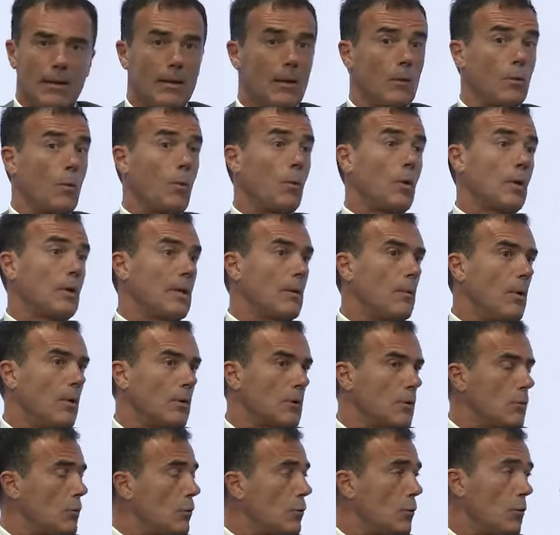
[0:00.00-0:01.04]
what they
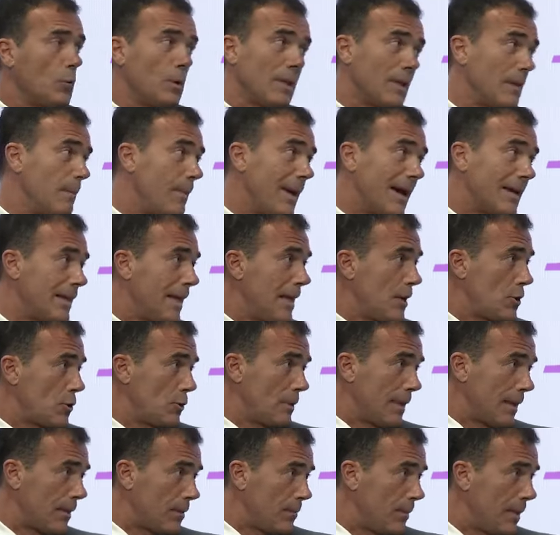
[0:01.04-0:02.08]
wanted to do with the
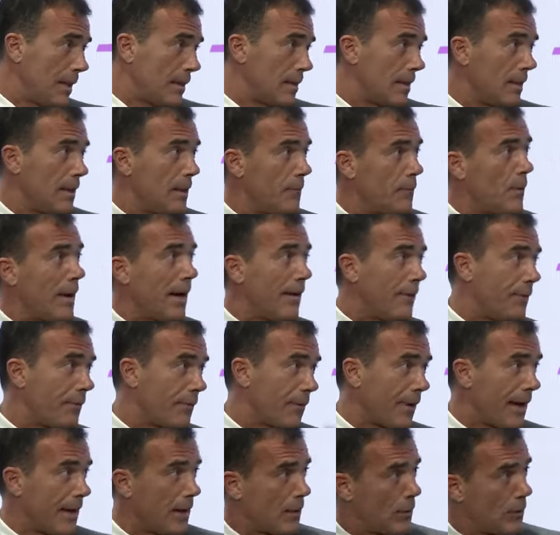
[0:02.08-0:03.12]
binationals. Basically, if you are
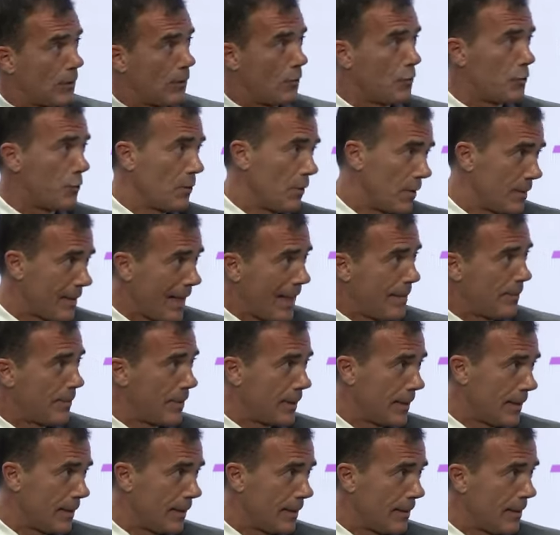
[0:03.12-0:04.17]
Franco
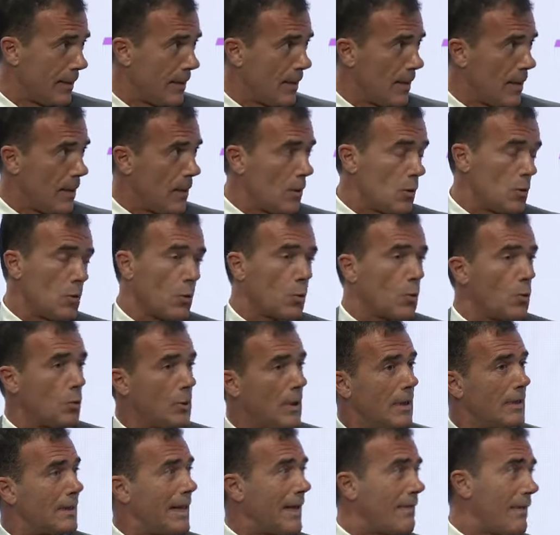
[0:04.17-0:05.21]
something, you
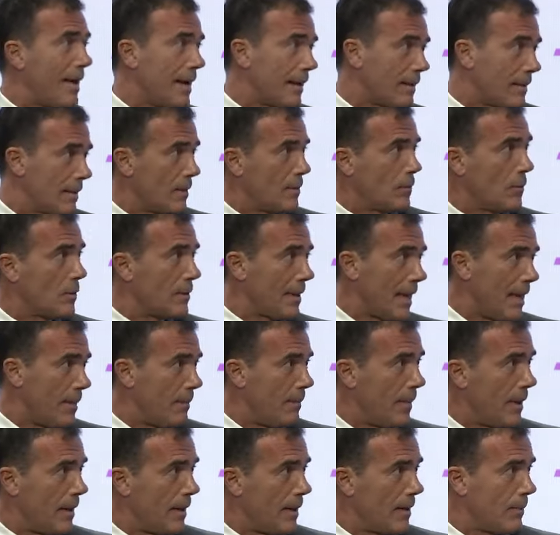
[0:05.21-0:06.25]
couldn't have access to
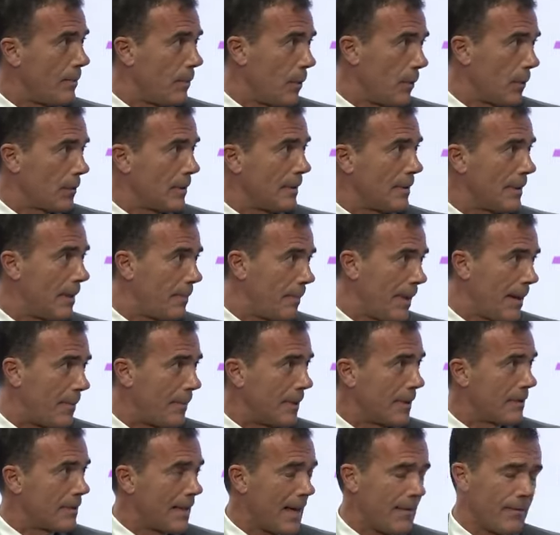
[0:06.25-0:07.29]
some post in the
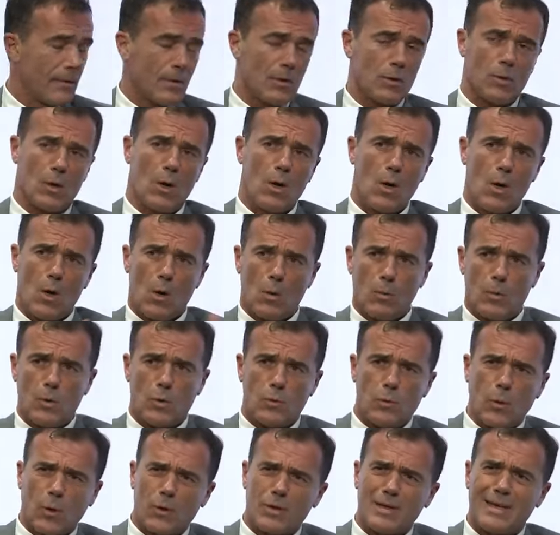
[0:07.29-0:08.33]
public service, which
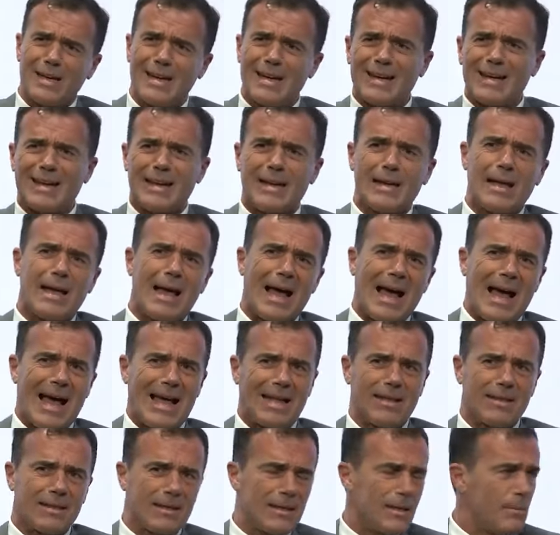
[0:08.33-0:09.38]
was clearly
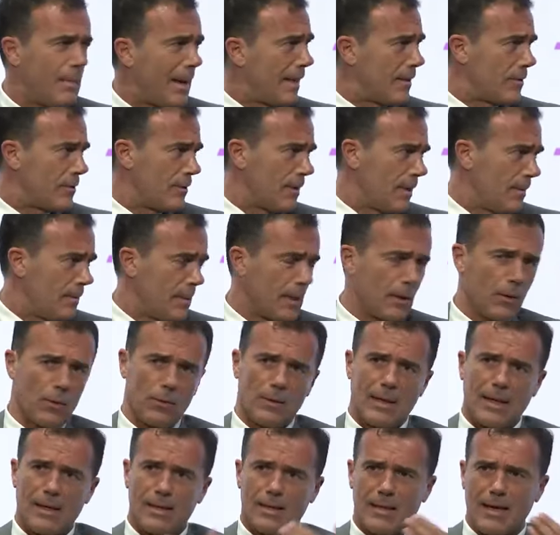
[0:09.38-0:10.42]
anti-Muslim, because
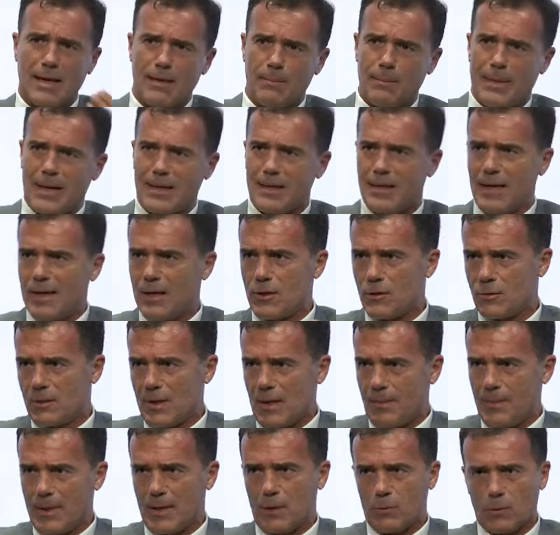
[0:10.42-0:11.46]
they say
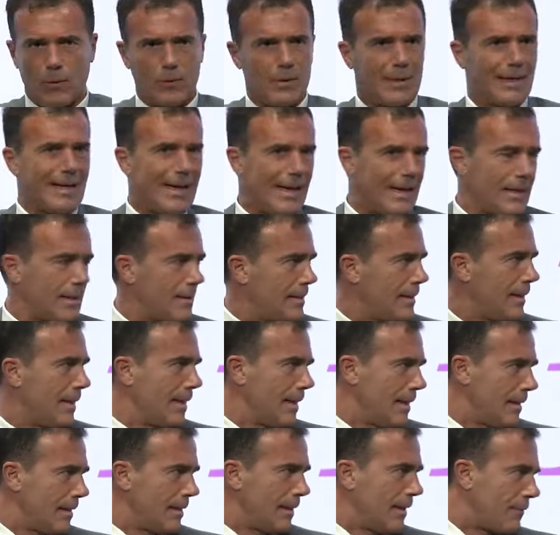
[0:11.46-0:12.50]
binational, but it was against
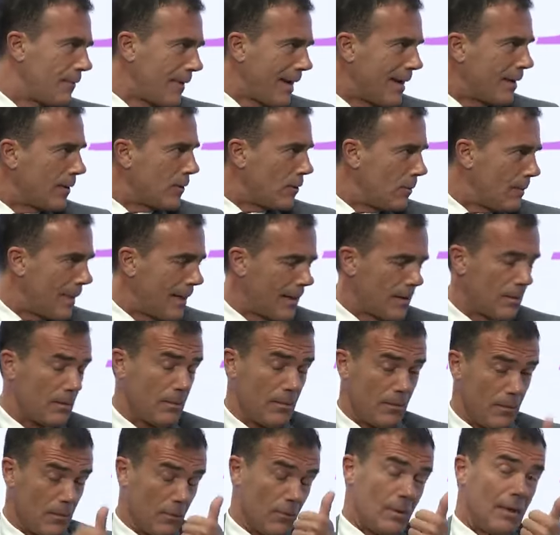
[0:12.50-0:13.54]
the
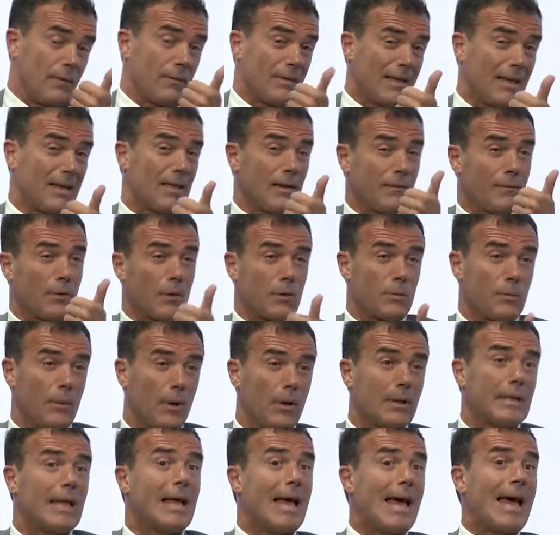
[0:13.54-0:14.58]
Franco-Muslim. So the first
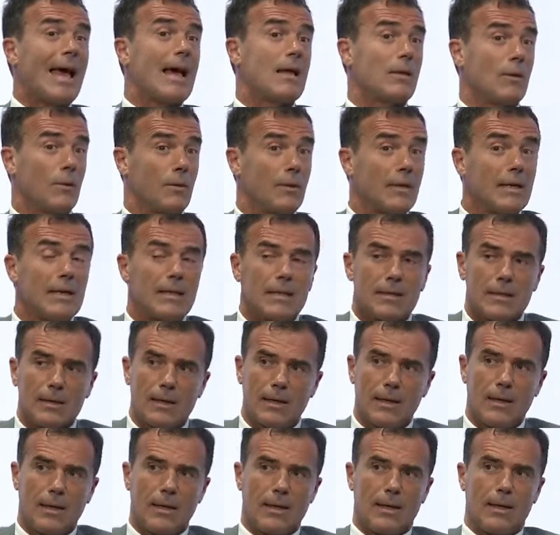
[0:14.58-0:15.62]
point. And on
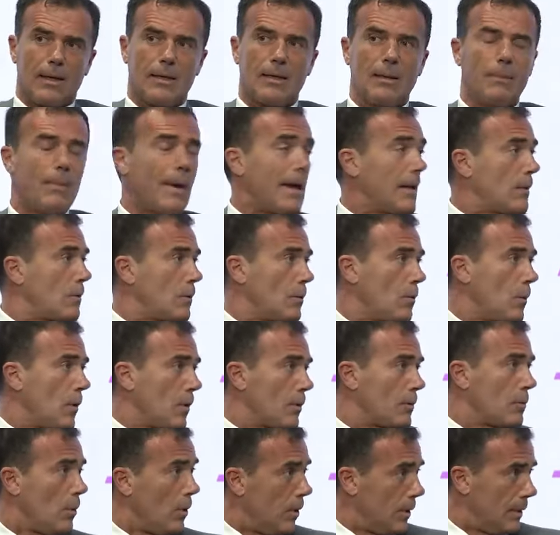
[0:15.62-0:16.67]
this, the bet
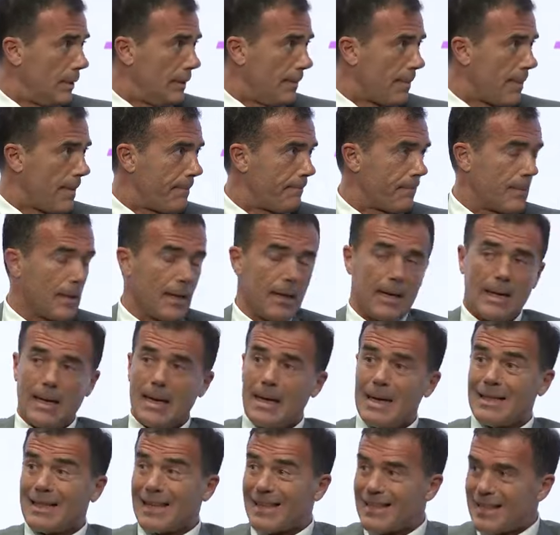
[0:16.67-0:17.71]
was won.
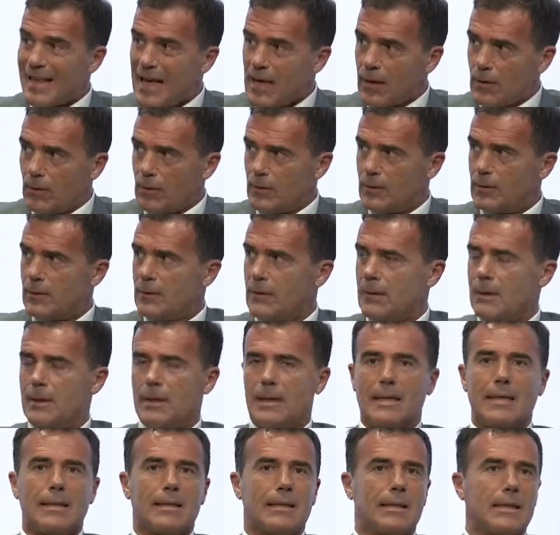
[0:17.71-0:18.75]
The second,
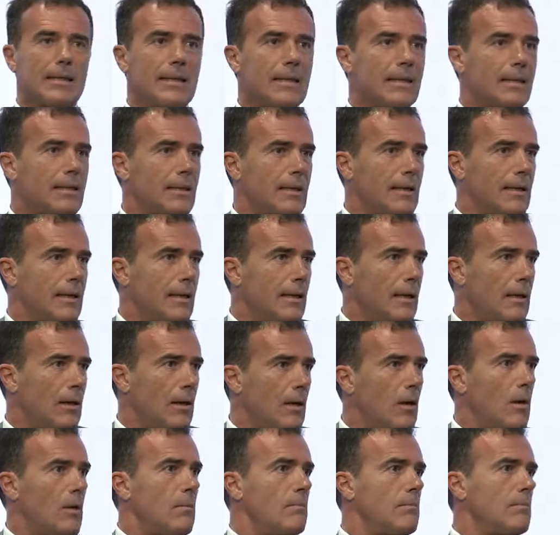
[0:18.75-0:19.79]
it is
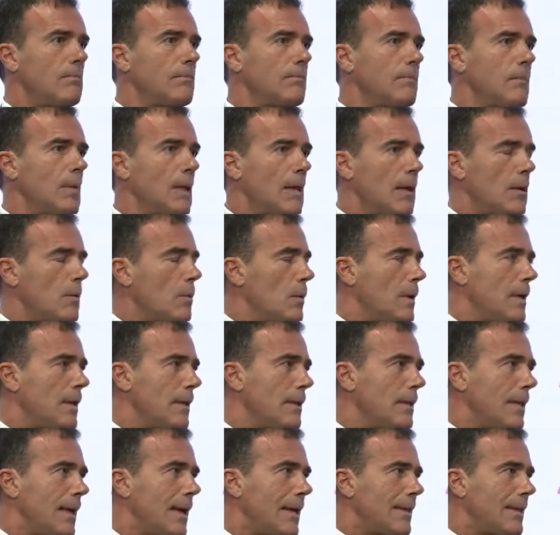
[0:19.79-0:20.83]

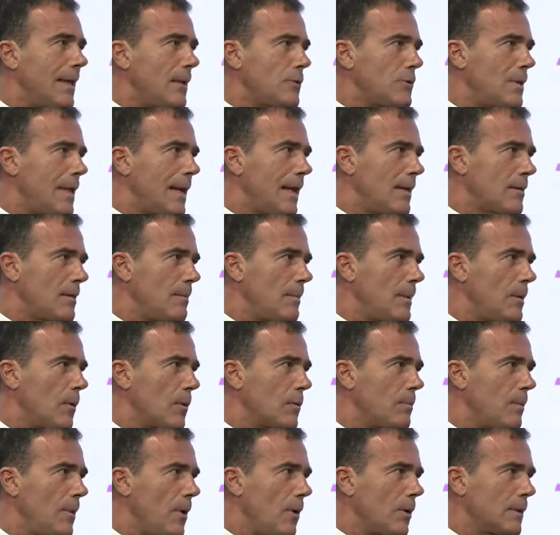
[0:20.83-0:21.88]
the National Assembly
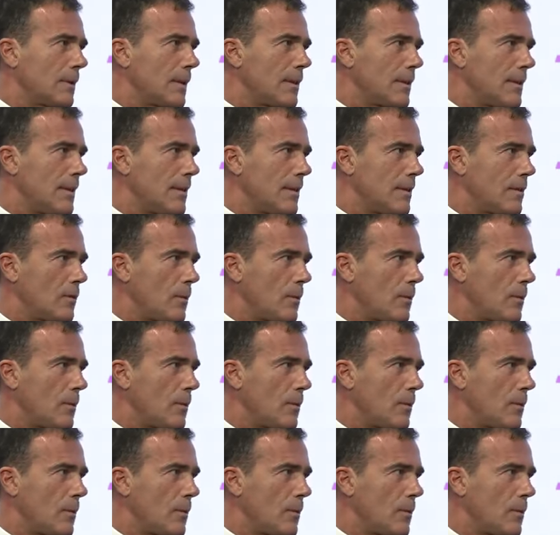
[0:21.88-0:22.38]
was blocked since